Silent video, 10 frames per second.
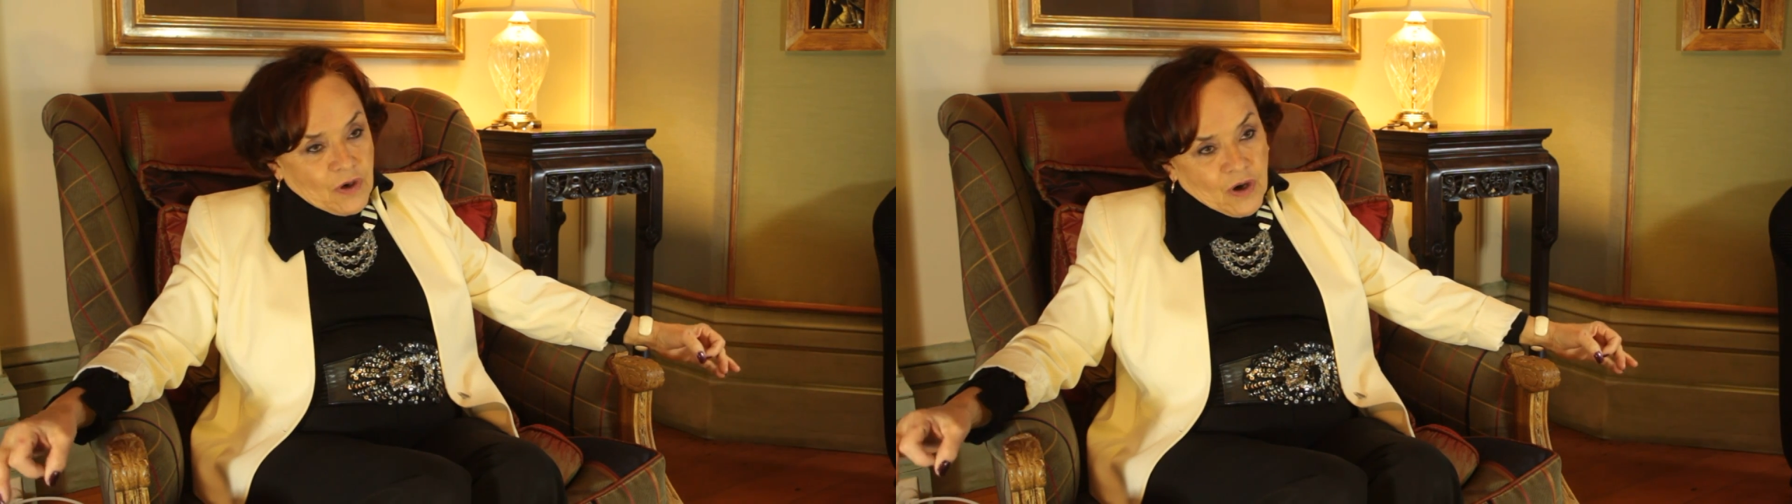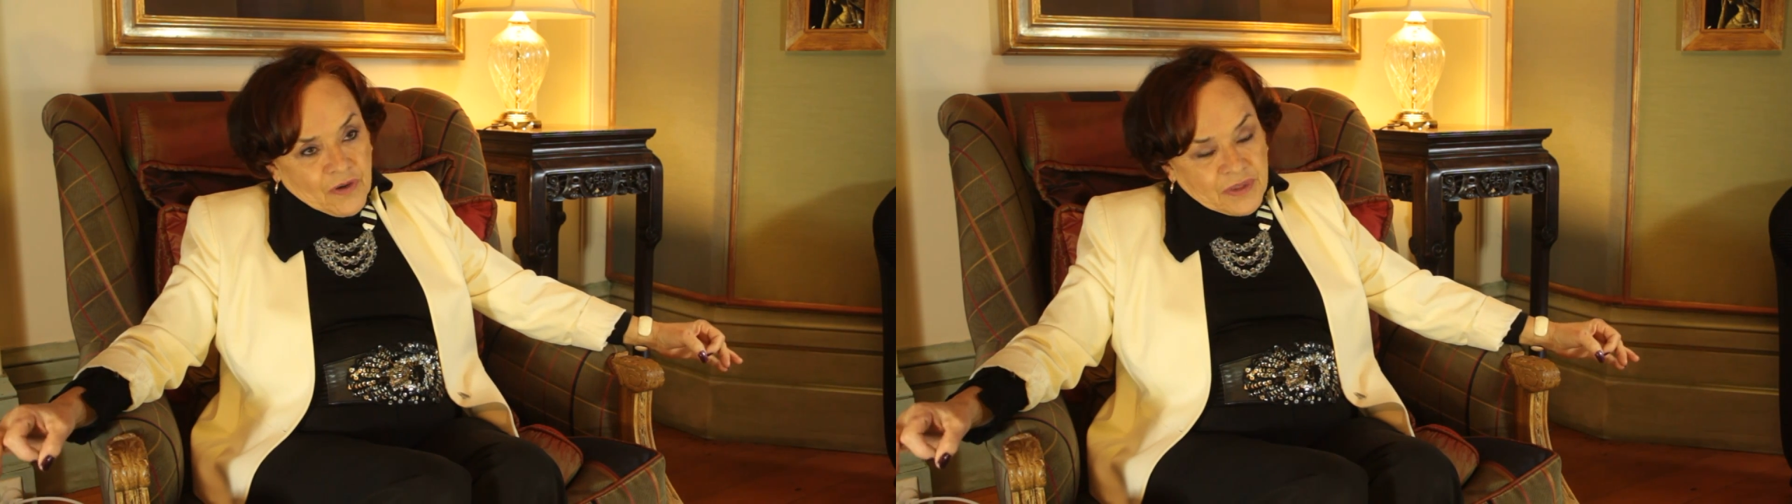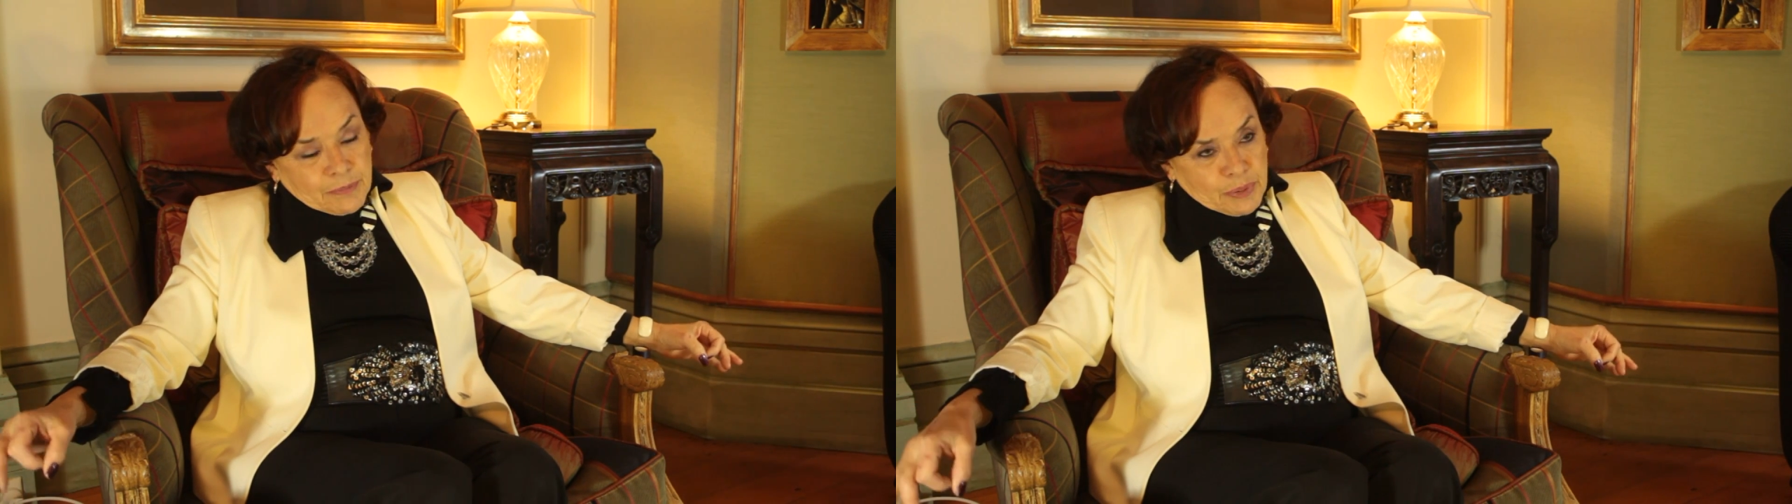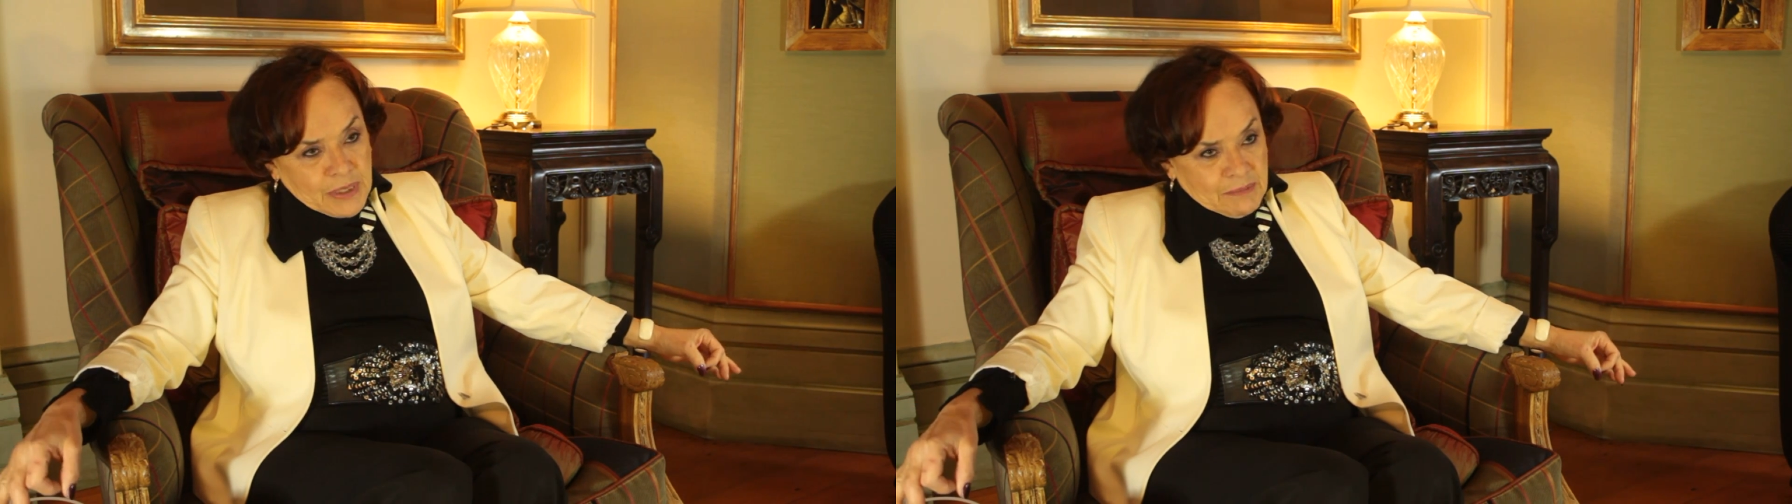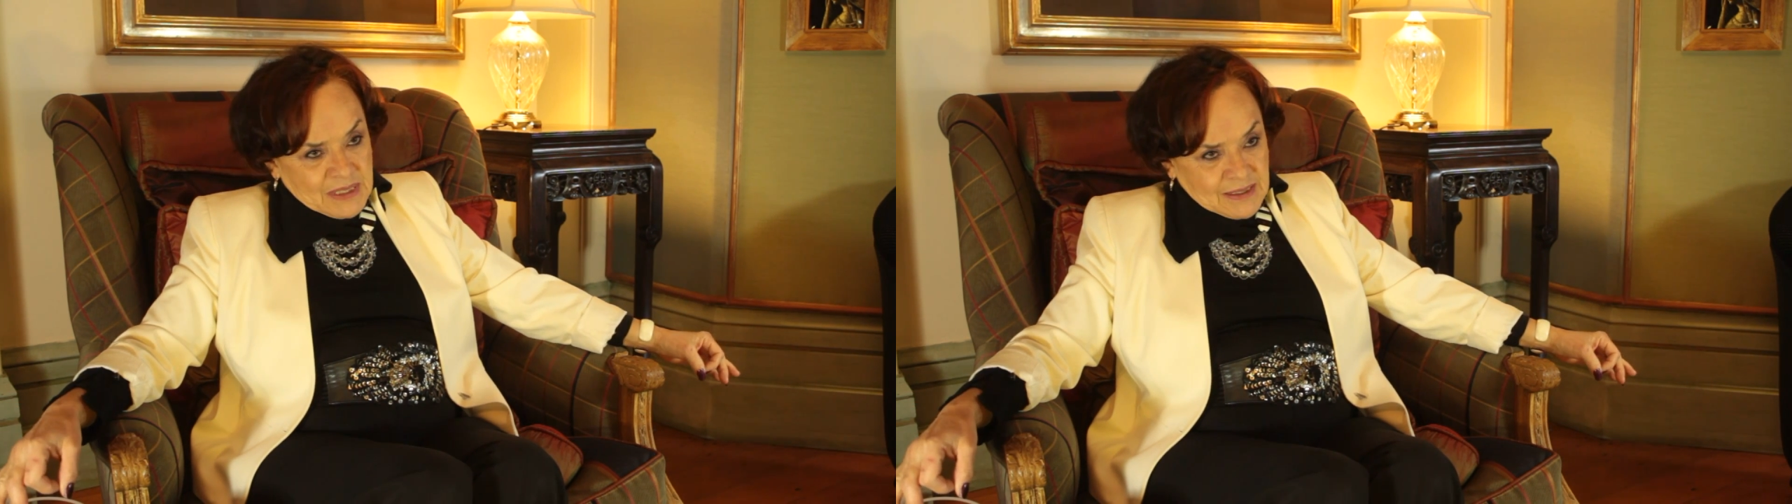on the
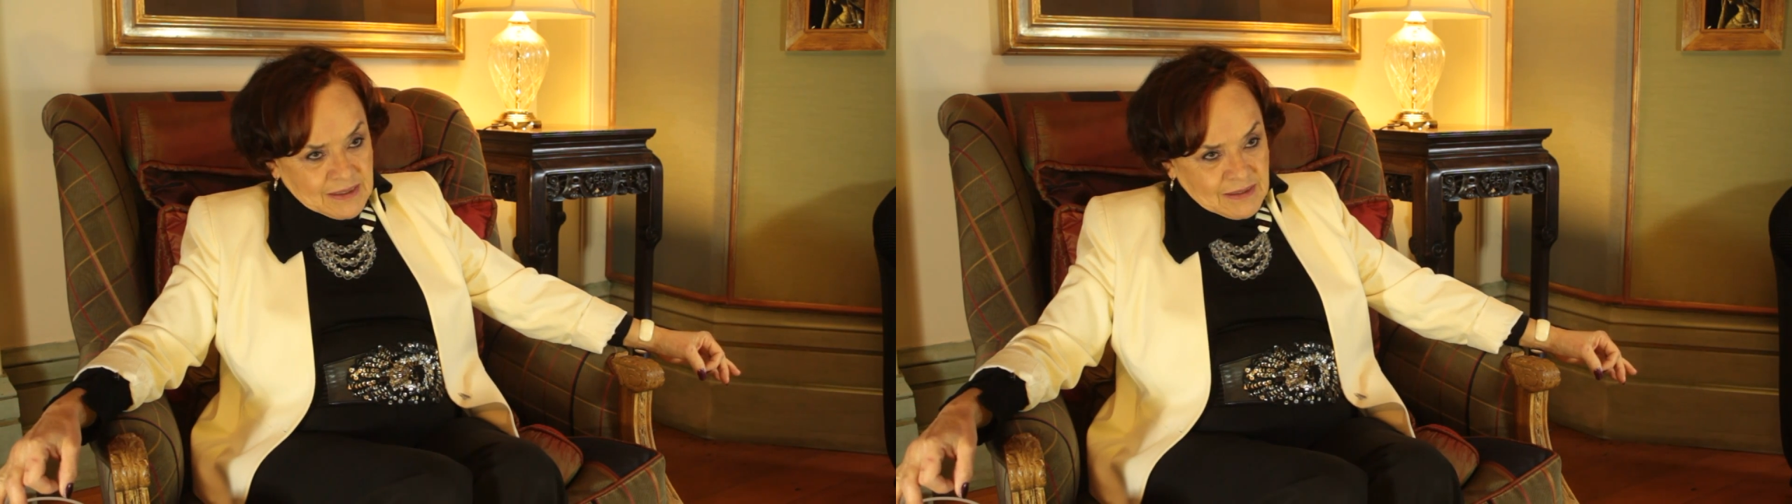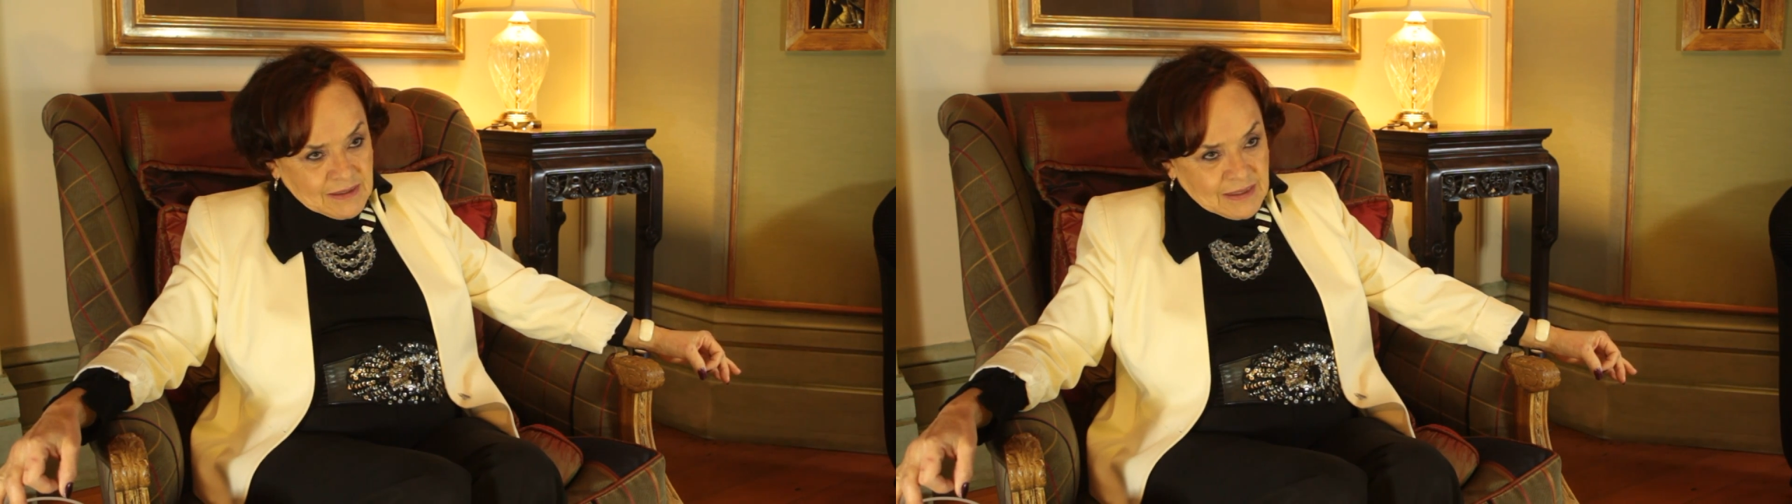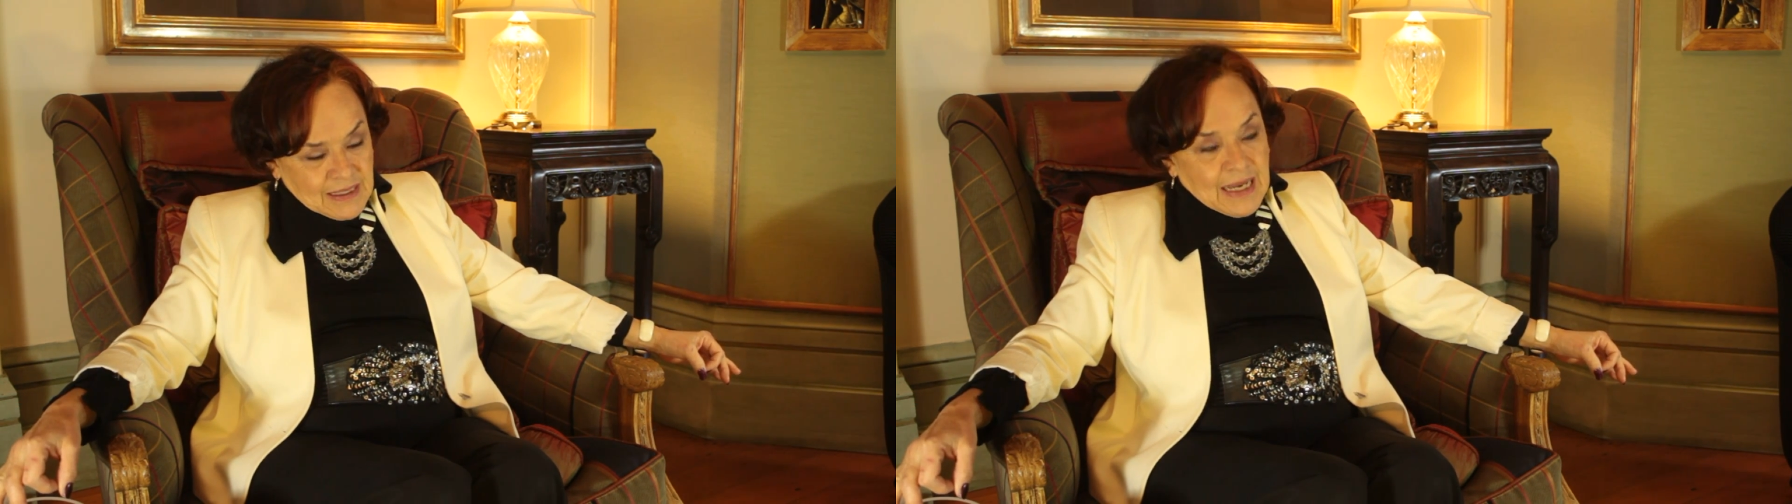premises,